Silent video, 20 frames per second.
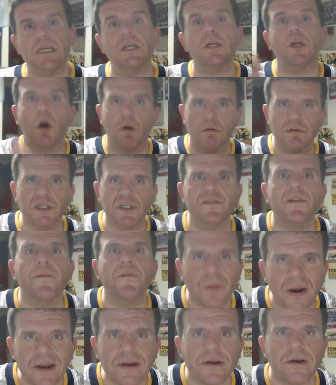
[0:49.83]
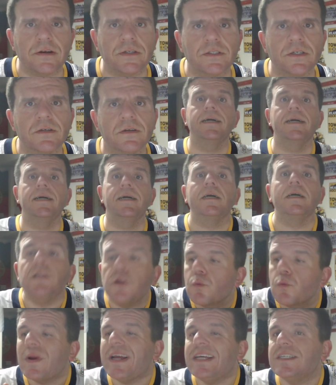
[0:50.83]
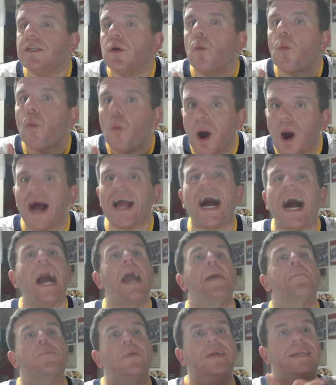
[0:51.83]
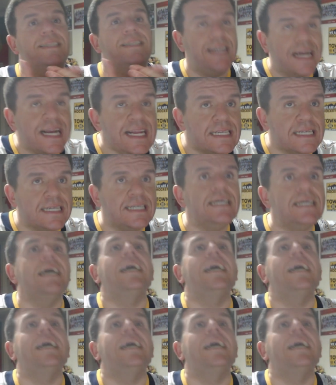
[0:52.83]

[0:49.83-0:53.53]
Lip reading: coach of the Predators. The reason why I predicted